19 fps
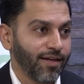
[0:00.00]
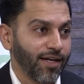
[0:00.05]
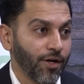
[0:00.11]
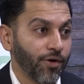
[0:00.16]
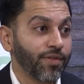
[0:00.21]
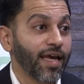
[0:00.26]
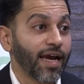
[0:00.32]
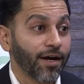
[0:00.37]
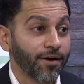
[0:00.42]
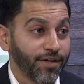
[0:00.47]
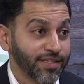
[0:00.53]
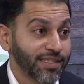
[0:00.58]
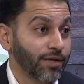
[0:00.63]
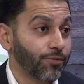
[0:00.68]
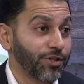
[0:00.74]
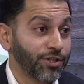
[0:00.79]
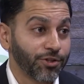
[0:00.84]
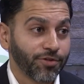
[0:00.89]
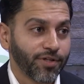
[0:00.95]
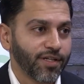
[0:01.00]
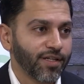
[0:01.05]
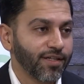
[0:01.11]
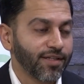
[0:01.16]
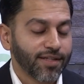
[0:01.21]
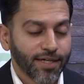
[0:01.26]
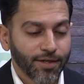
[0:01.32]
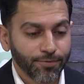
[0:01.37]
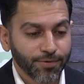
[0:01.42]
In the areas that we
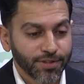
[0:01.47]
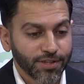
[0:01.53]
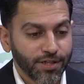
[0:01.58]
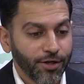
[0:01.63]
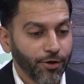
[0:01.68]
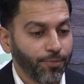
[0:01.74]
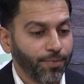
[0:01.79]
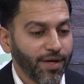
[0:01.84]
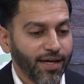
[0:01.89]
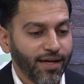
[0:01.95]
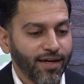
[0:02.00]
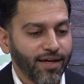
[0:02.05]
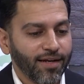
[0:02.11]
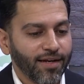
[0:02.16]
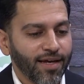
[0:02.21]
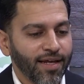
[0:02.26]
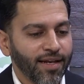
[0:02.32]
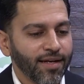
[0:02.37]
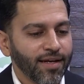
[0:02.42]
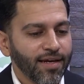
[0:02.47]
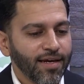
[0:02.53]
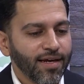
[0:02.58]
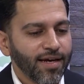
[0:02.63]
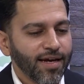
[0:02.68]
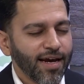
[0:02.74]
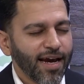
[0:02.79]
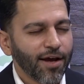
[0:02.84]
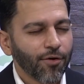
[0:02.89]
treated, there was no pain, and
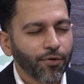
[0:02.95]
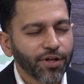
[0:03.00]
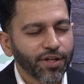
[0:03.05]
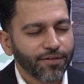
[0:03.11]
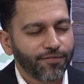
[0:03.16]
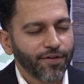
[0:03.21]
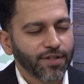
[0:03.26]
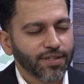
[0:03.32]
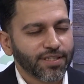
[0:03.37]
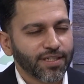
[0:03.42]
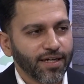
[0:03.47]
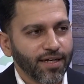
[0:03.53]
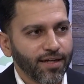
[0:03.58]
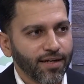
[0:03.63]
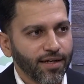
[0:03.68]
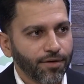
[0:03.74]
it really feels good.